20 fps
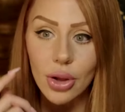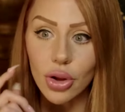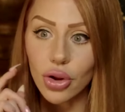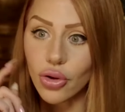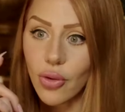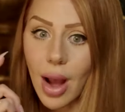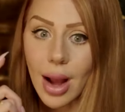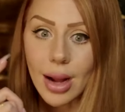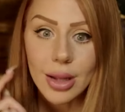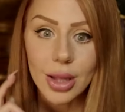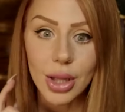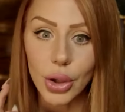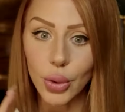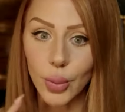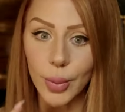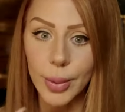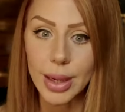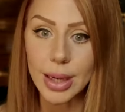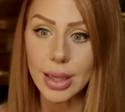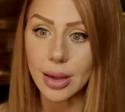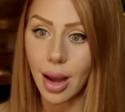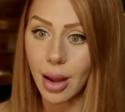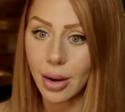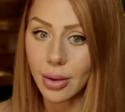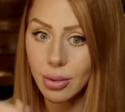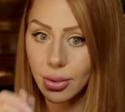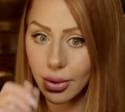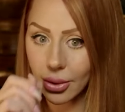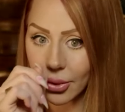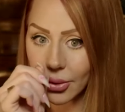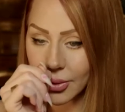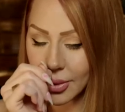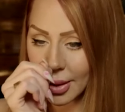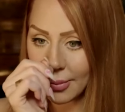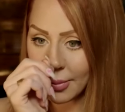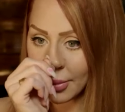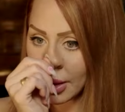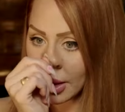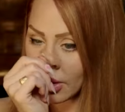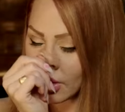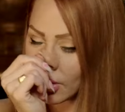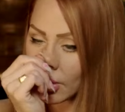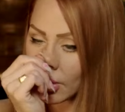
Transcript: extracted or redone or something?